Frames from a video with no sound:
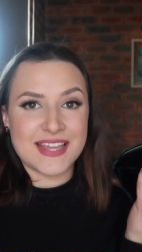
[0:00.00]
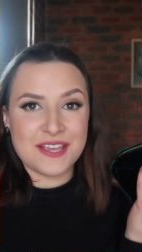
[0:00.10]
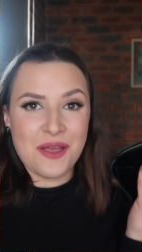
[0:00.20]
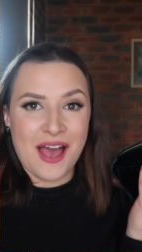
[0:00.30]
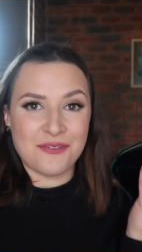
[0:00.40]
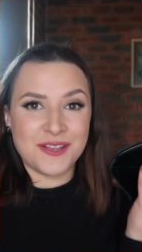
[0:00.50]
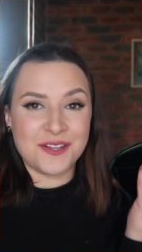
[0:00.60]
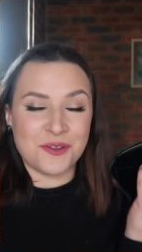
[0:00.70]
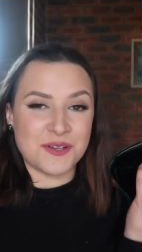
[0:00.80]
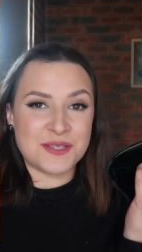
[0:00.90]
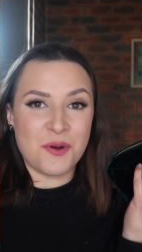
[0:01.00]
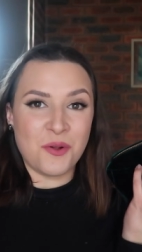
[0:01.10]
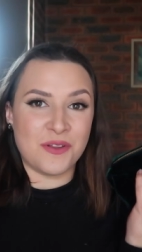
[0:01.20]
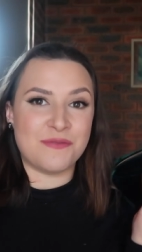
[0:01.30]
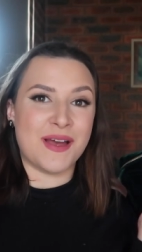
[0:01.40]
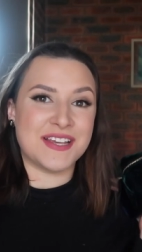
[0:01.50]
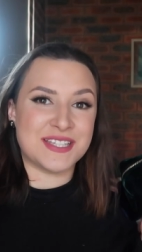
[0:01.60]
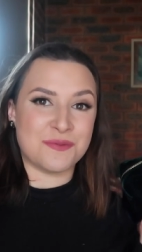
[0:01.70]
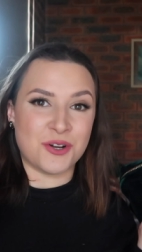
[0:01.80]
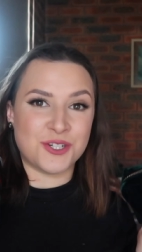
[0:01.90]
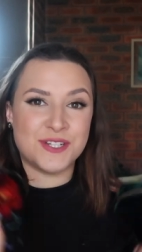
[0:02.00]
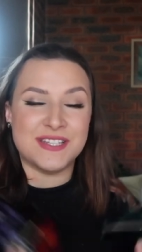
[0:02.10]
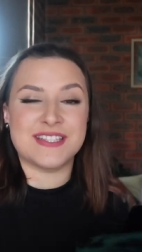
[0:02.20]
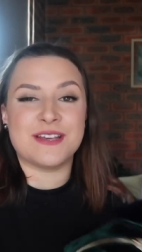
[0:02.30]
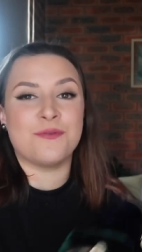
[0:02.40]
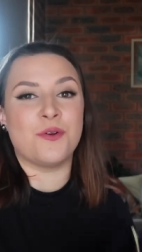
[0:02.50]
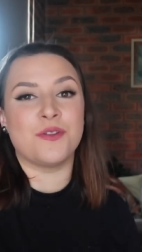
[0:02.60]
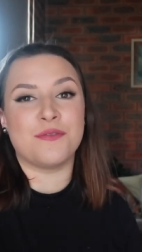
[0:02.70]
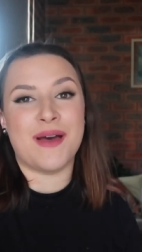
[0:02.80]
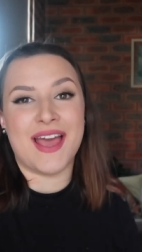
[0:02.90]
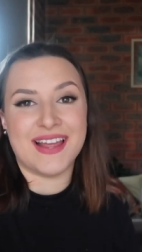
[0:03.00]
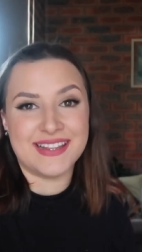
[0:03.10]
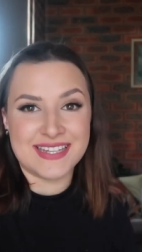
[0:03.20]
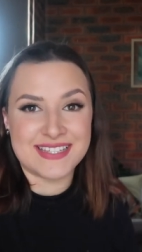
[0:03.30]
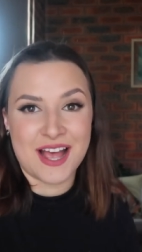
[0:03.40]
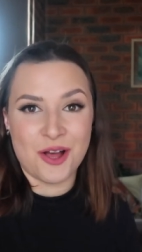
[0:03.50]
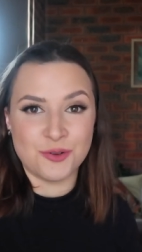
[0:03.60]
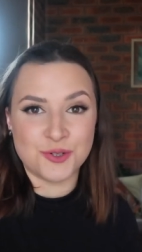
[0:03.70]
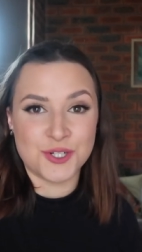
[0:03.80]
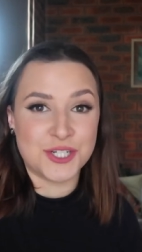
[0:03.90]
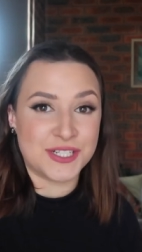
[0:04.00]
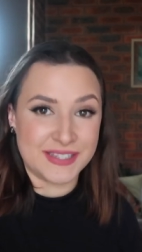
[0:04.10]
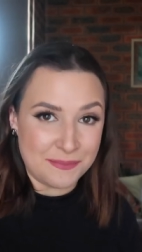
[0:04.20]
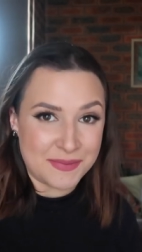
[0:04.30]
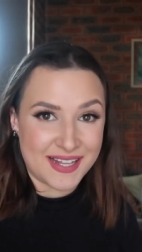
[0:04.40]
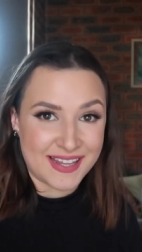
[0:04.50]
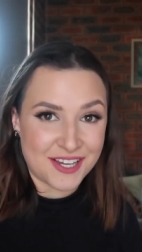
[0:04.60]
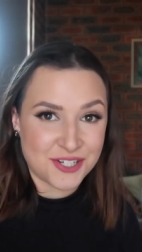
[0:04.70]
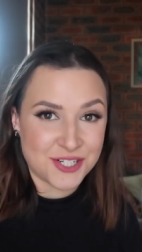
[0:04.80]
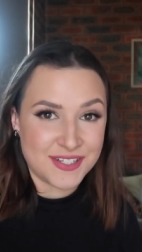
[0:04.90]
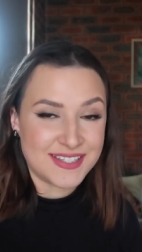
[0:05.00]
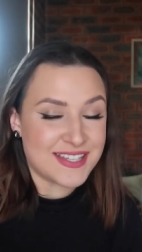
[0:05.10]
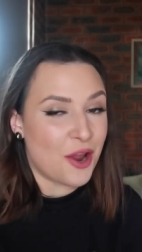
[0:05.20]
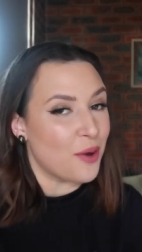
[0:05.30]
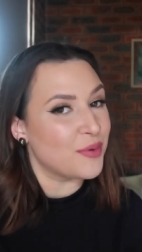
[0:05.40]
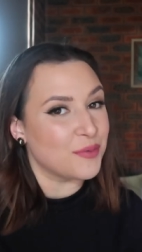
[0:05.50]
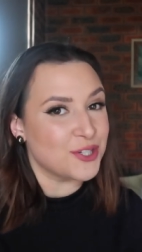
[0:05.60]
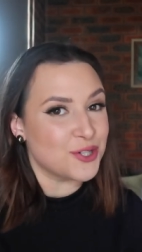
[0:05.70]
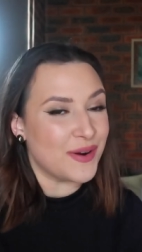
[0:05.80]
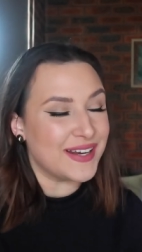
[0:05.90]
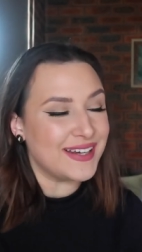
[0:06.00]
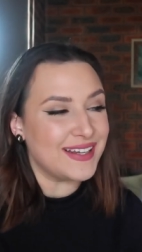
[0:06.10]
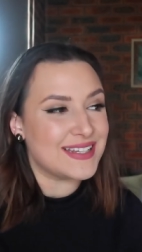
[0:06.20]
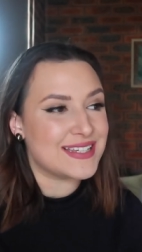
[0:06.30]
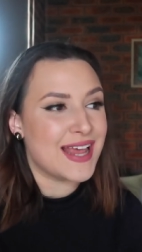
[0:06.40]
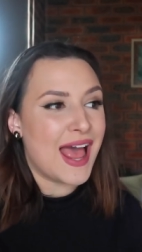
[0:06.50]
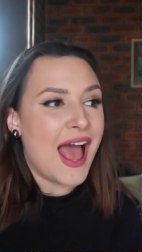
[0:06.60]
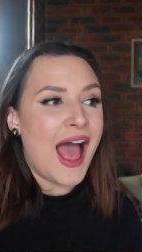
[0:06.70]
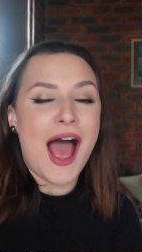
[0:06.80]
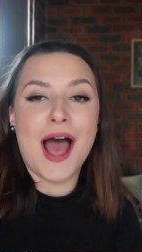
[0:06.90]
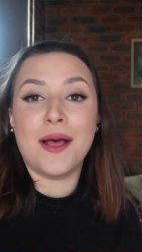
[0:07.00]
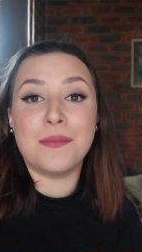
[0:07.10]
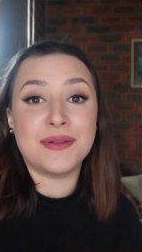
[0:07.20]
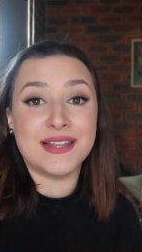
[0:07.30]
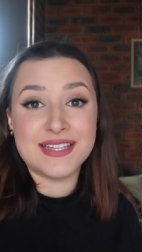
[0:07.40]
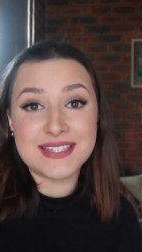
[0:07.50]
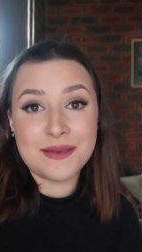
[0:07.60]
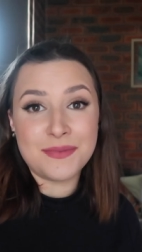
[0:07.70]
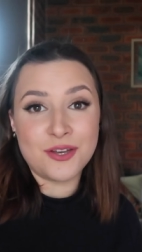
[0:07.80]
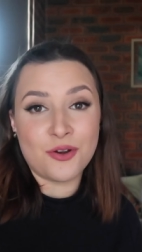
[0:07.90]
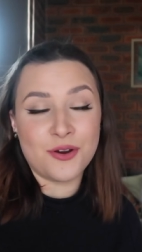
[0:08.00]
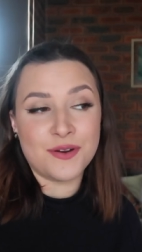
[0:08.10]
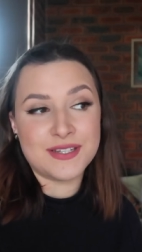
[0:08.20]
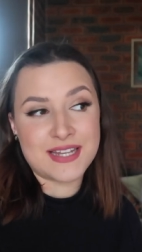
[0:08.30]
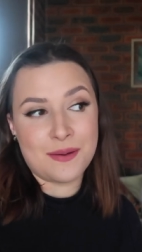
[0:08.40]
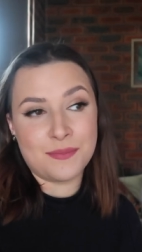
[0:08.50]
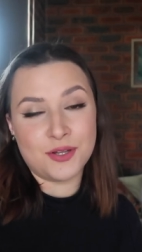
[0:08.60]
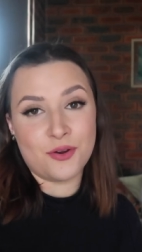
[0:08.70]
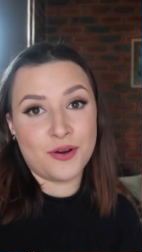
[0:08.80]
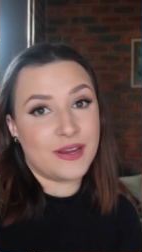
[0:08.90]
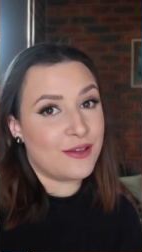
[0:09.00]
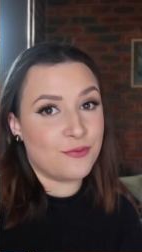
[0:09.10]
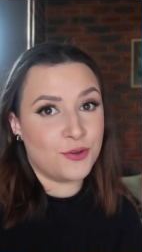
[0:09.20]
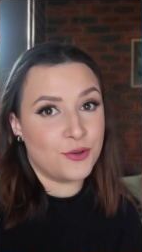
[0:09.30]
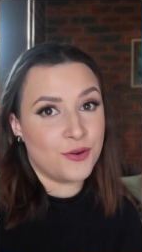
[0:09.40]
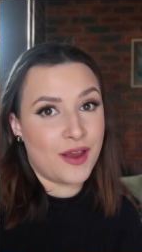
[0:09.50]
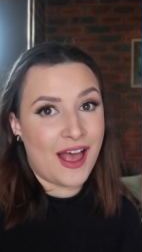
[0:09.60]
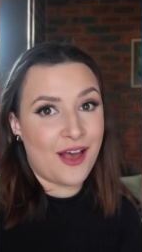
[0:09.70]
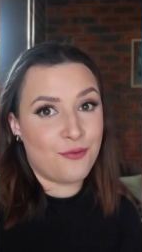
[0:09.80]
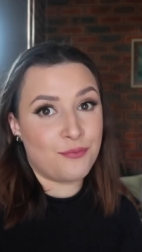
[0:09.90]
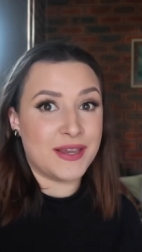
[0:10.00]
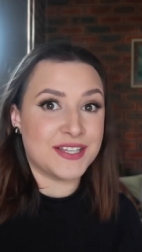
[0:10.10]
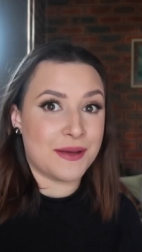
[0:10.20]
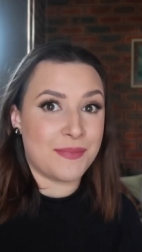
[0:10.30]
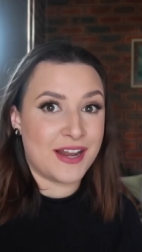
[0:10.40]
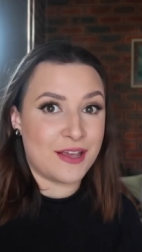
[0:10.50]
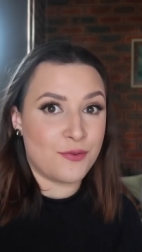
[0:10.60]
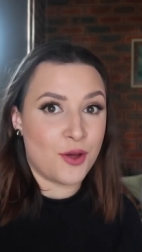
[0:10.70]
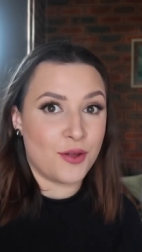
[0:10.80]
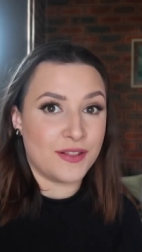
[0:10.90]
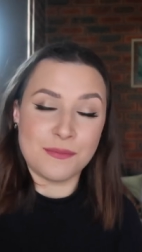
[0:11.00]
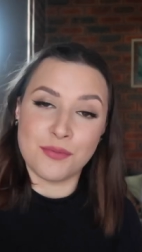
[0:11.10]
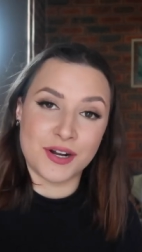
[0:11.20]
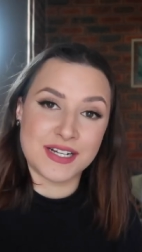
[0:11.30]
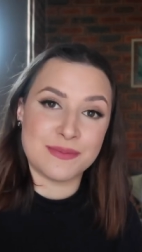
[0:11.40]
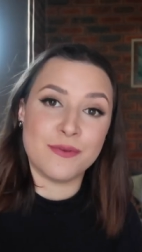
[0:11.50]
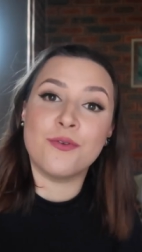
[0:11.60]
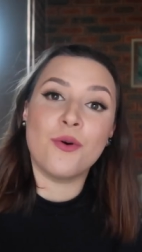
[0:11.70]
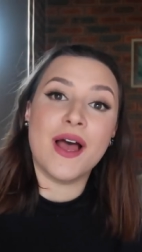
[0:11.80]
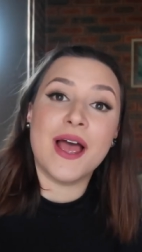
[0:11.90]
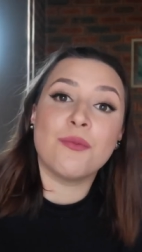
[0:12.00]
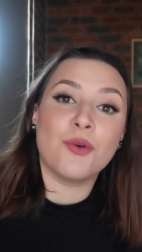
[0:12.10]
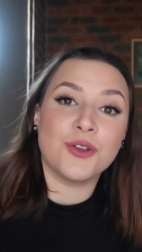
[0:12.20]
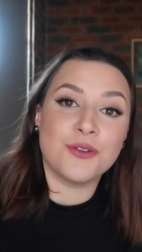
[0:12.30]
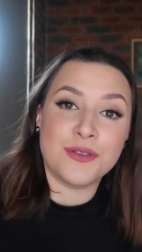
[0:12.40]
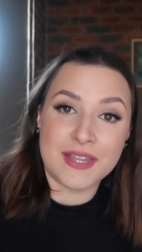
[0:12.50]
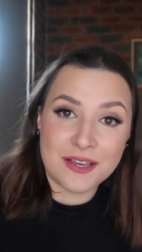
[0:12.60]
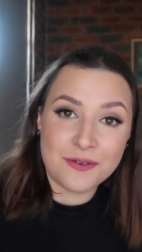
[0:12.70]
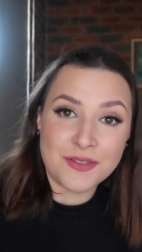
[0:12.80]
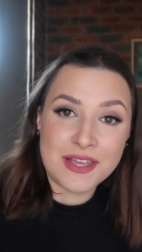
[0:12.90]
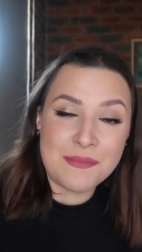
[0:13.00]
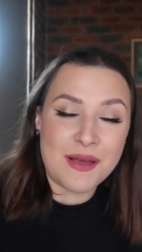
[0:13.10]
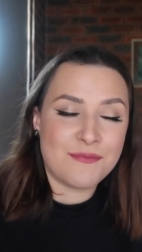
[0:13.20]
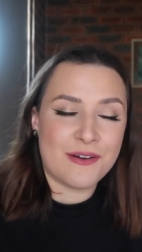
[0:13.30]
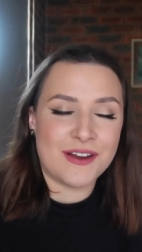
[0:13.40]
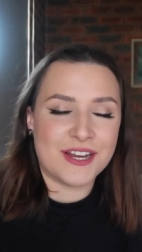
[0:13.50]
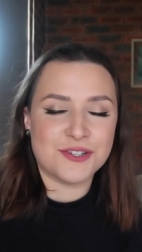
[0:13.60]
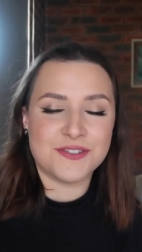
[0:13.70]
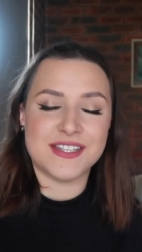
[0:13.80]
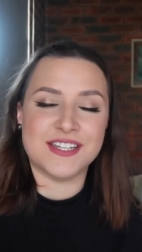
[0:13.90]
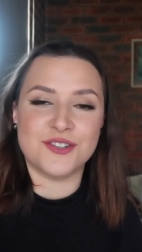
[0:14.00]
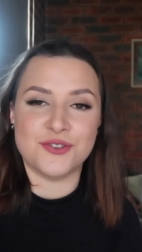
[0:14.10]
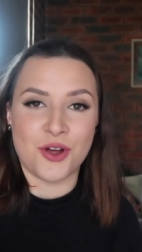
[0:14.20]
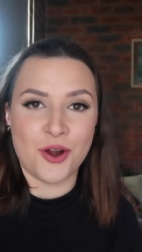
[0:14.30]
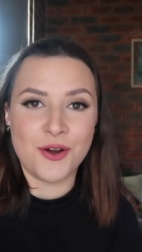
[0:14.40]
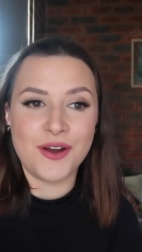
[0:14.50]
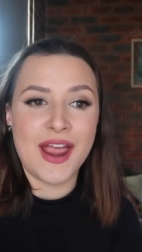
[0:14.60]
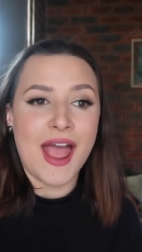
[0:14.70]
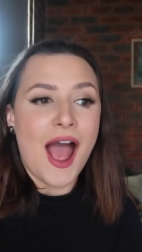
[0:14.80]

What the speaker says: there you have it. Those were all of my swatches of all of my Lisa Eldridge lip collections. I hope you enjoyed it. Please let me know down below if you have picked up any of her lip products before and what you think of them. I'm very interested to know.